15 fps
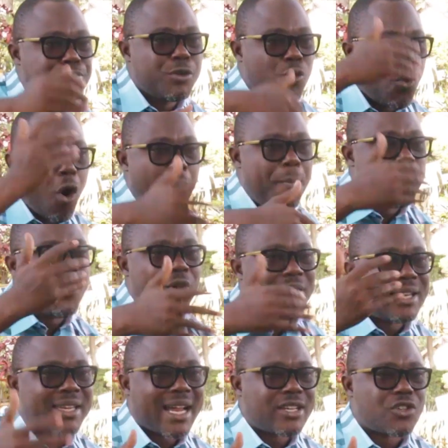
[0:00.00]
go
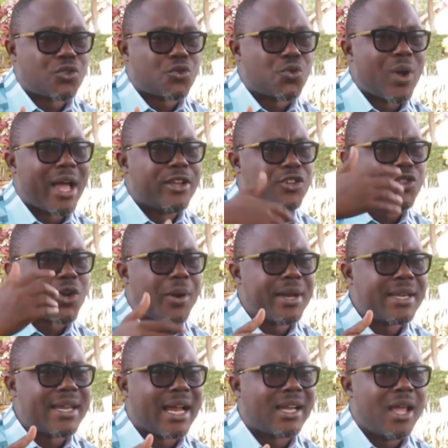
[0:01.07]
beyond that to
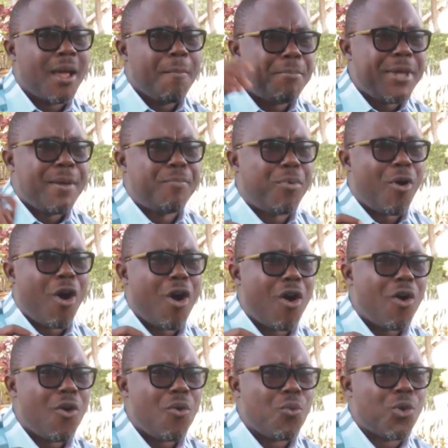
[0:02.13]
ensuring that
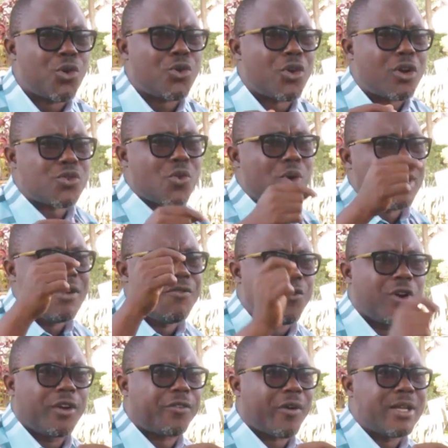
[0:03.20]
people would not only
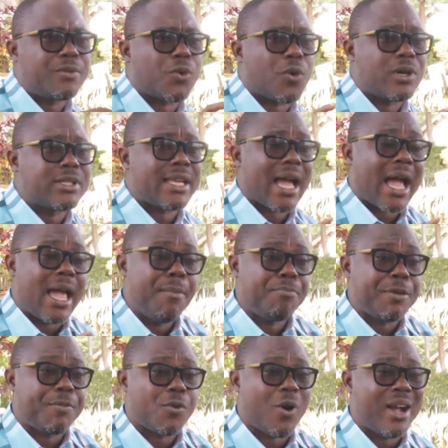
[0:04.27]
vote for us because they are
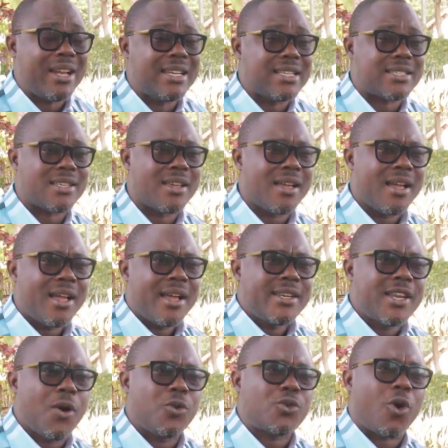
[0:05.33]
MPP or NDC.
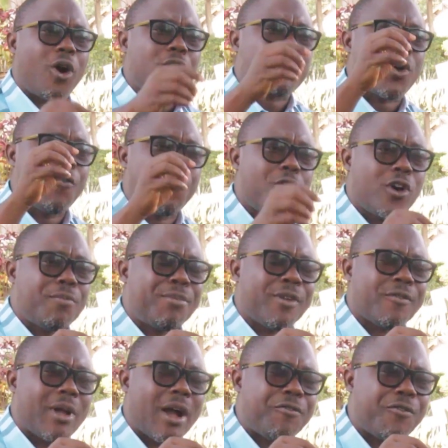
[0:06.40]
They would also
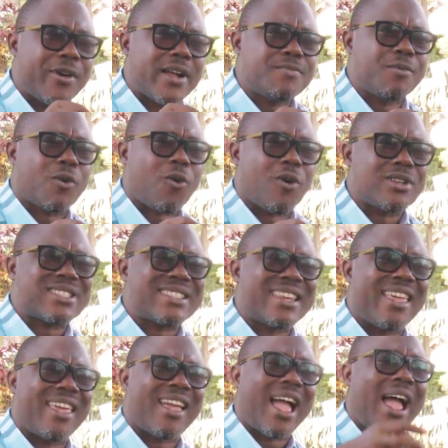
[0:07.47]
vote for us because
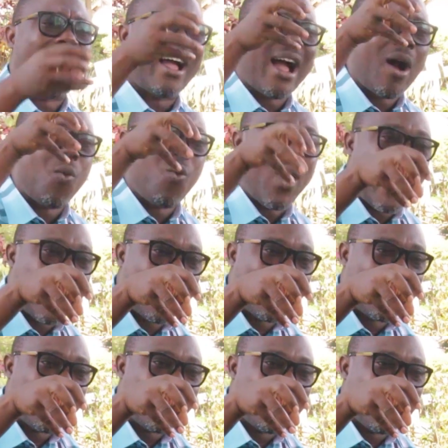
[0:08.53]
they are
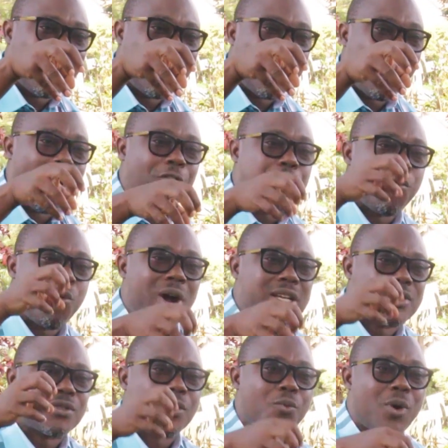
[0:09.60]
aware of
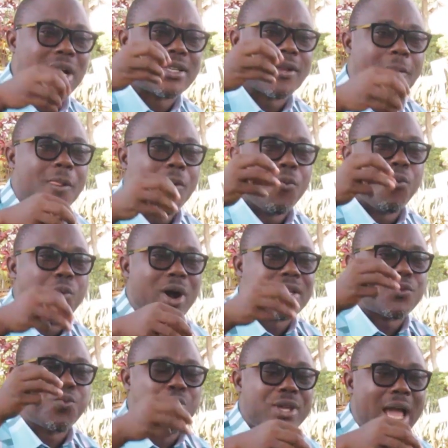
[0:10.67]
what
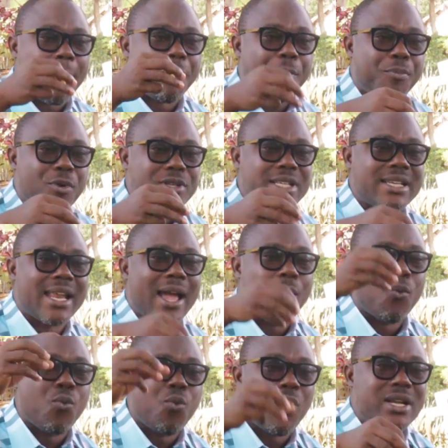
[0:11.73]
we are proposing
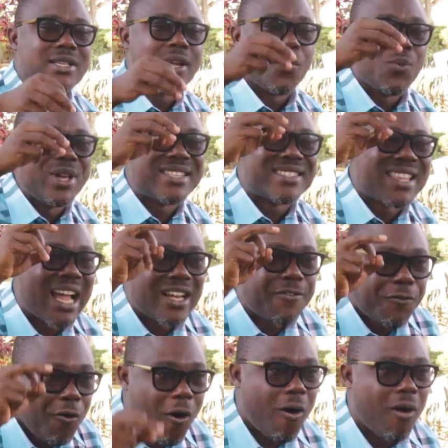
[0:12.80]
and what we stand
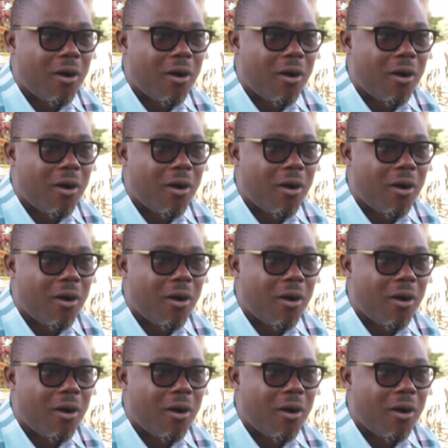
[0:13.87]
for.